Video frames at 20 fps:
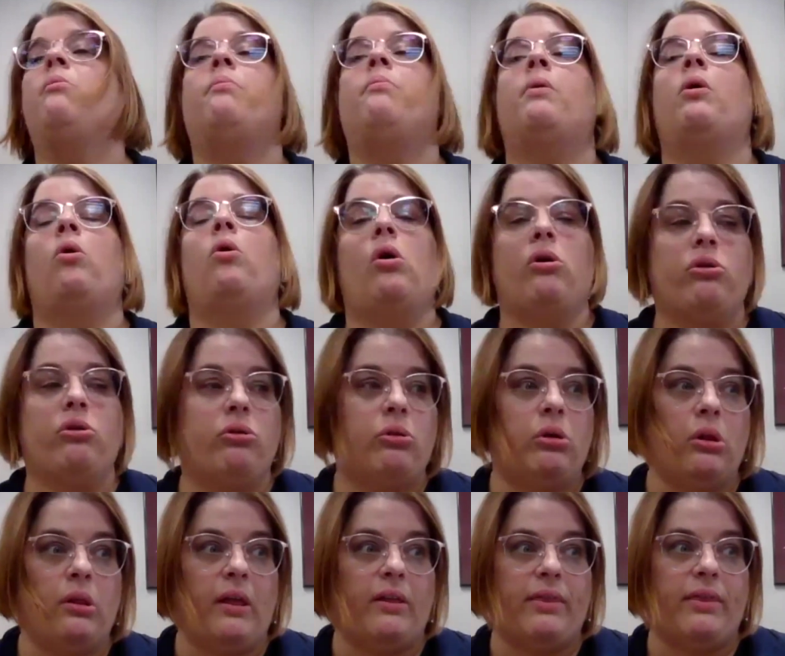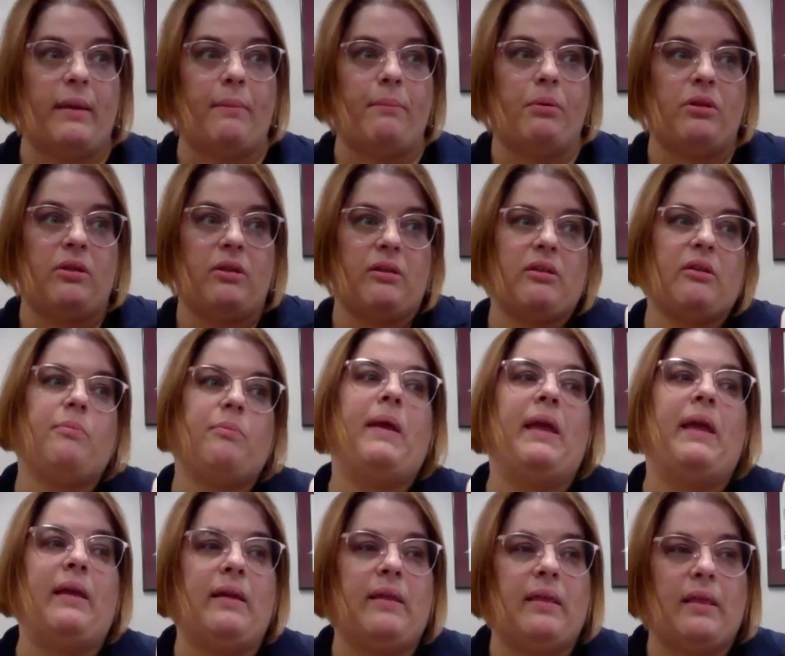but also to let them
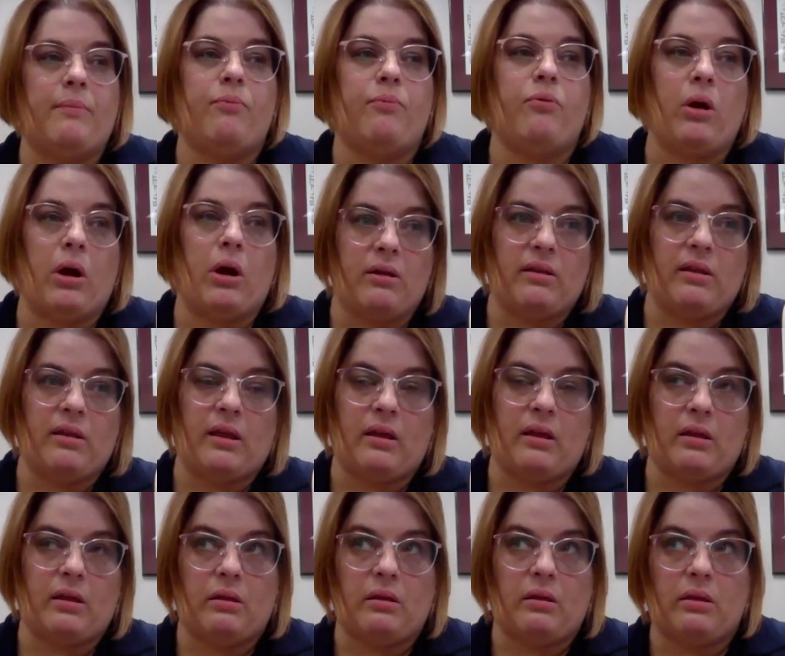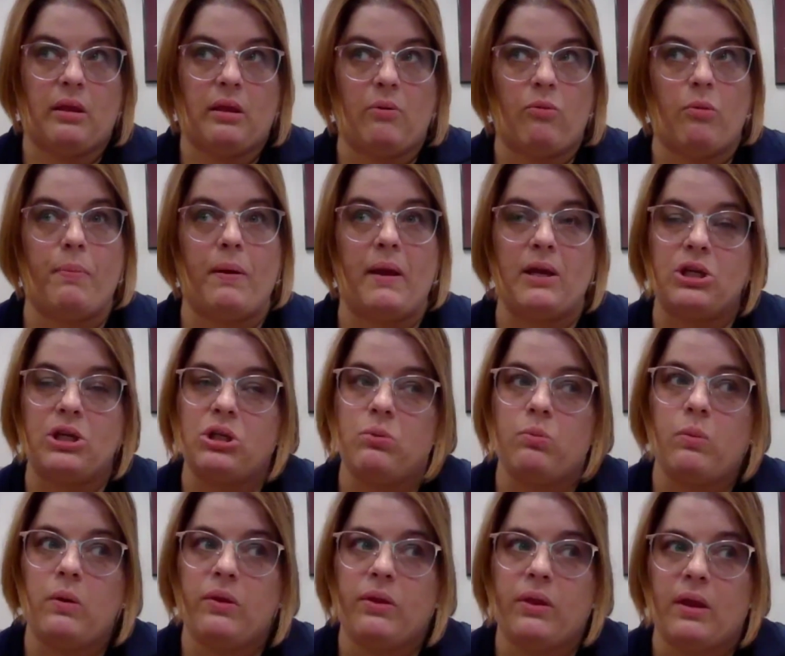participate in the process. They were patient
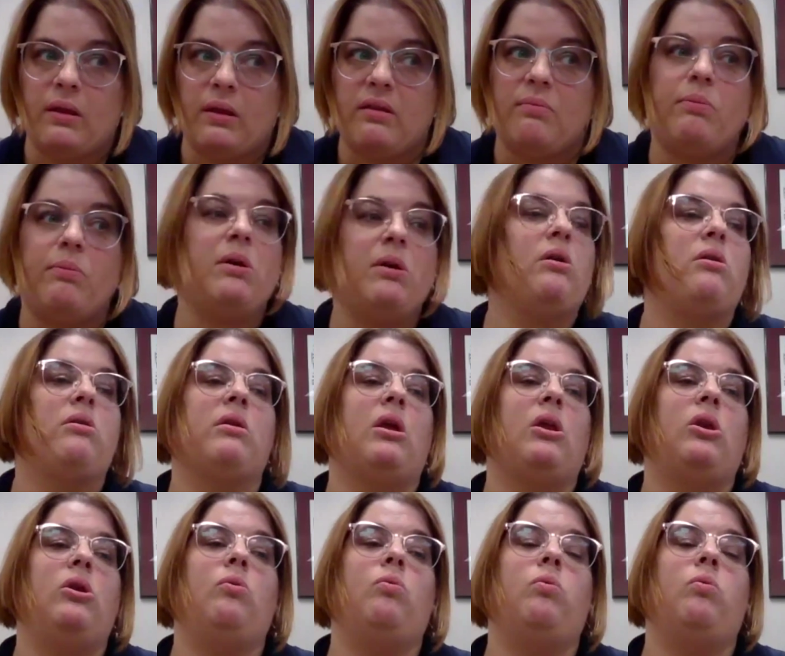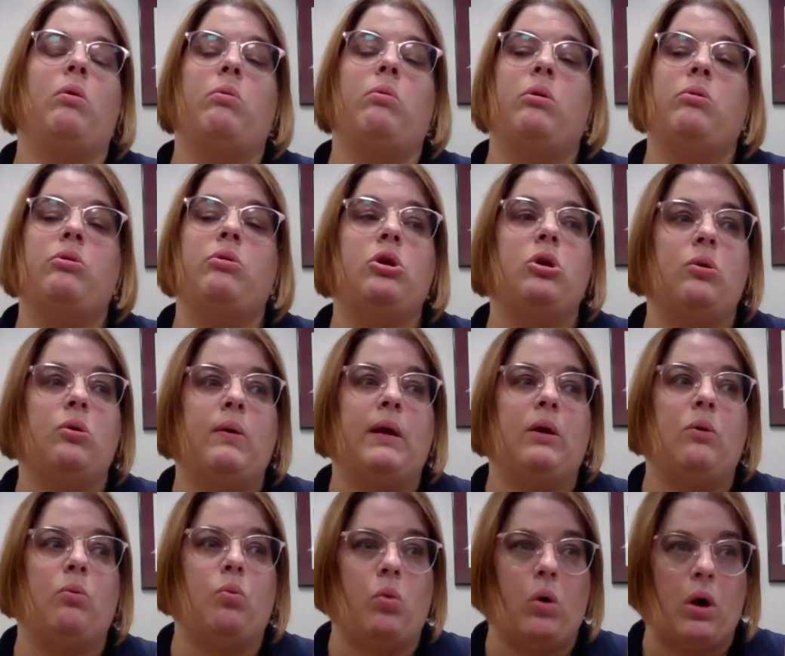with us because they knew what we were doing
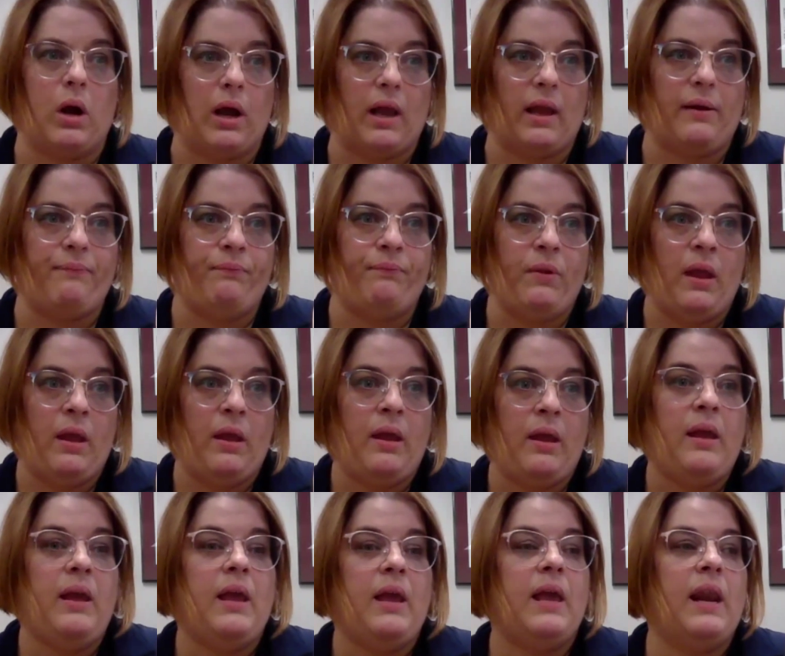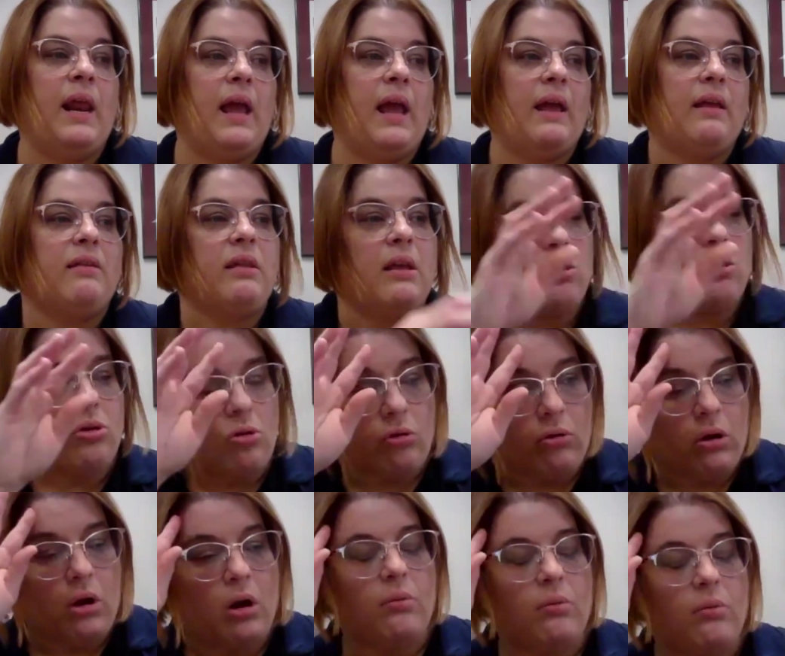and why. And as they saw
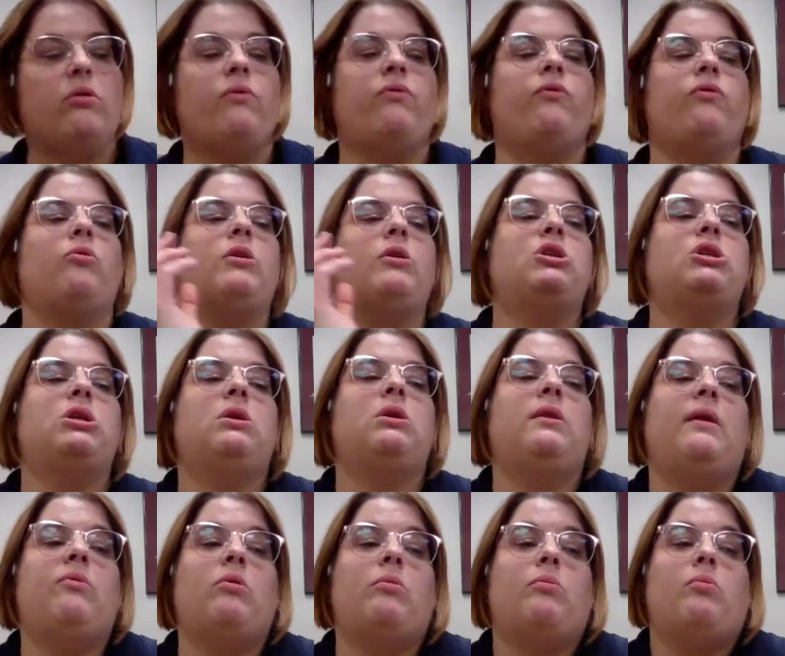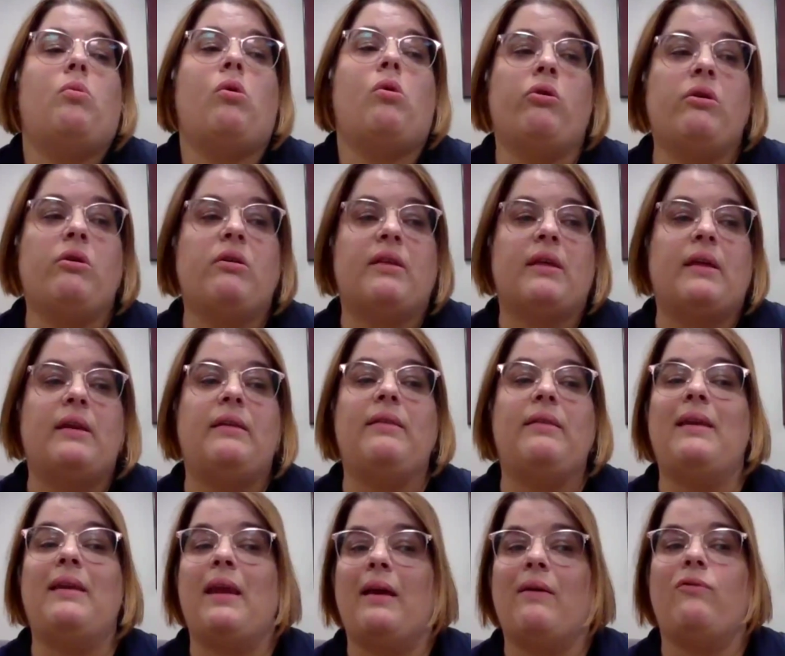it come to fruition, they were more excited
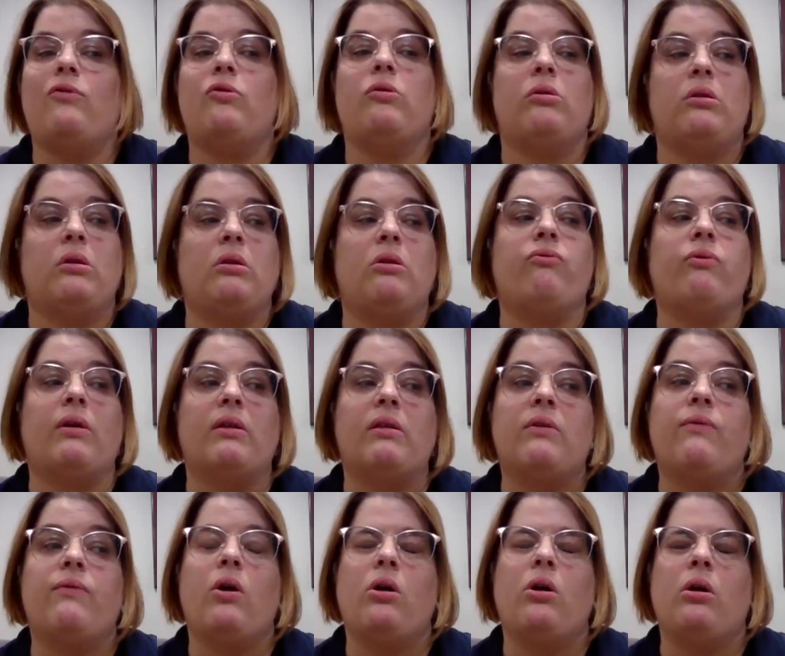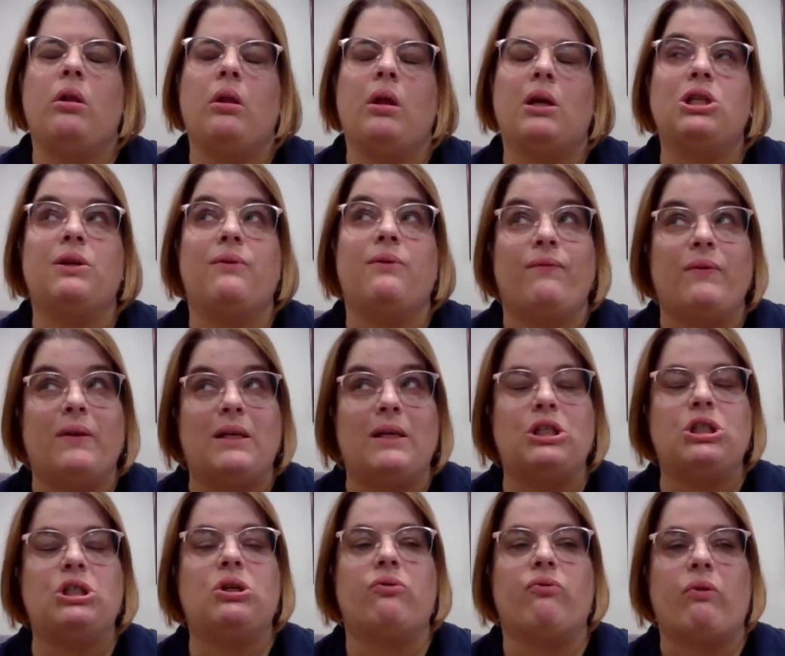than ever to see the rest of our collection
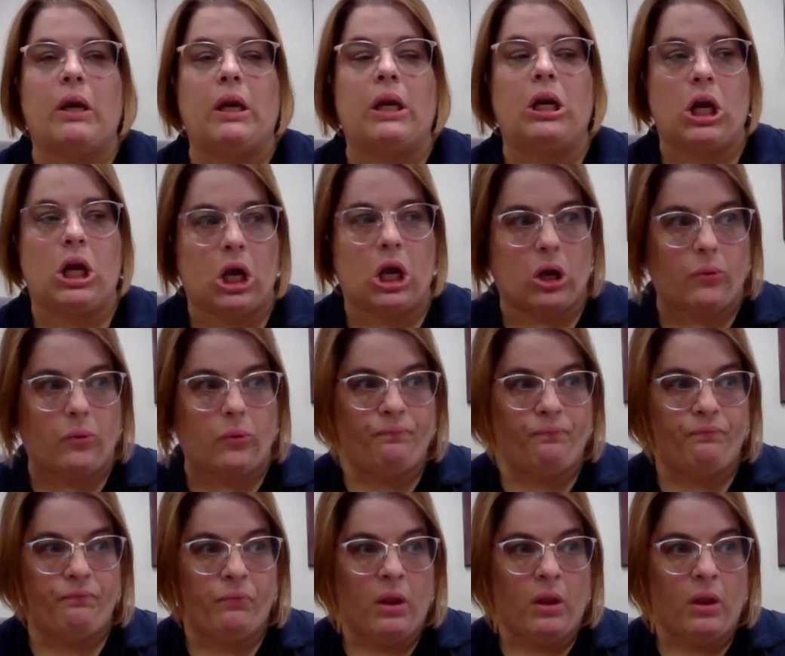finished and ready to go.